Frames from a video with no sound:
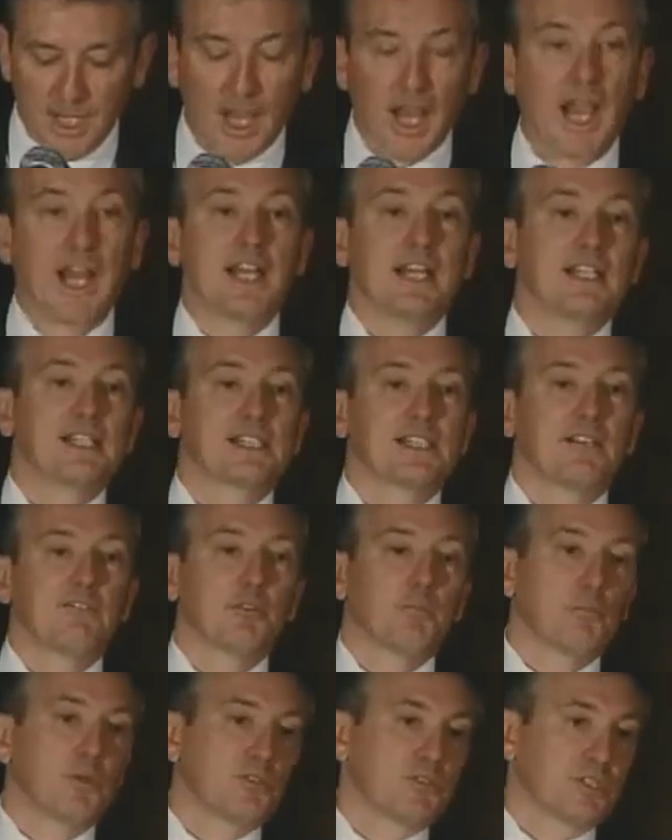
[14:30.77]

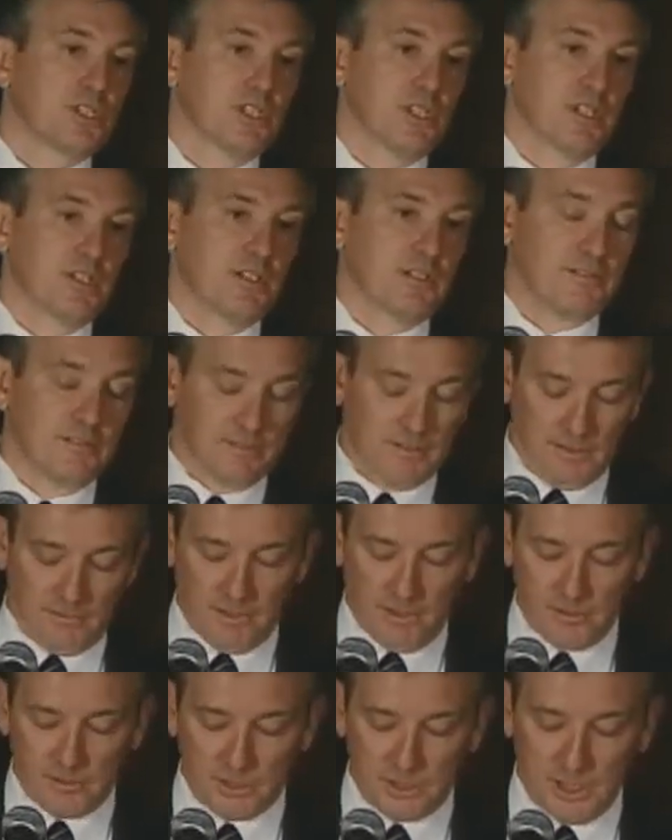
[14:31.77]
87% of
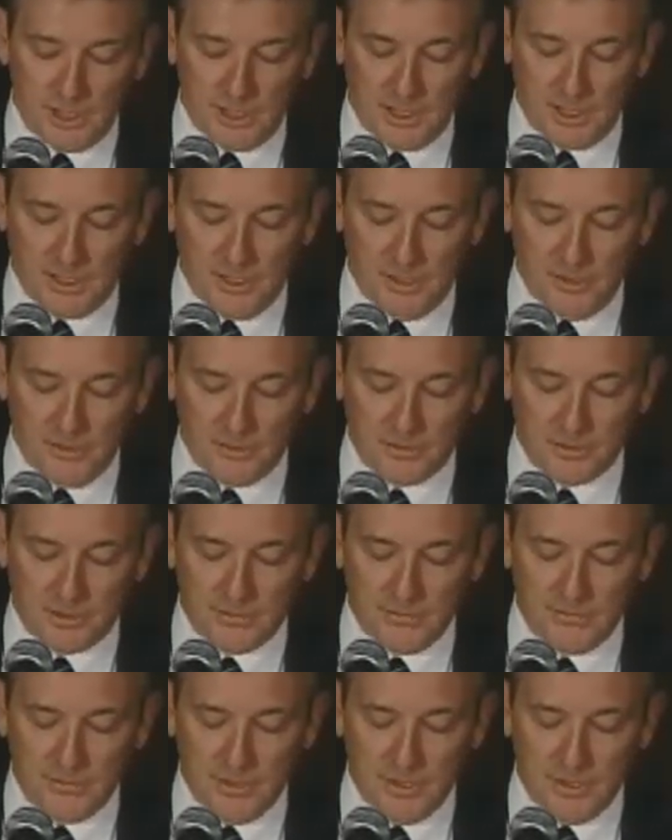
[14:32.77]
those CEOs